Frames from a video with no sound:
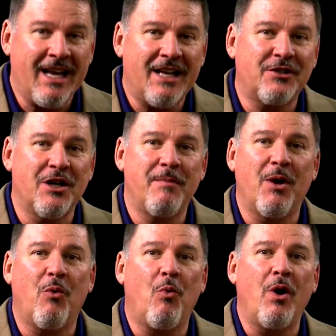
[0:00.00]
It's going to be
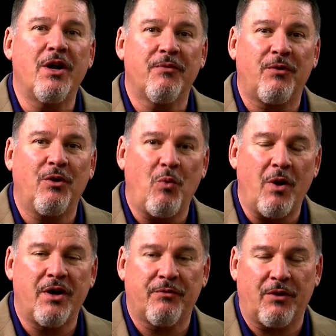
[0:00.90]
a wonderful,
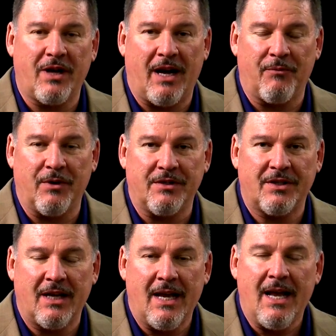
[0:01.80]
wonderful conference.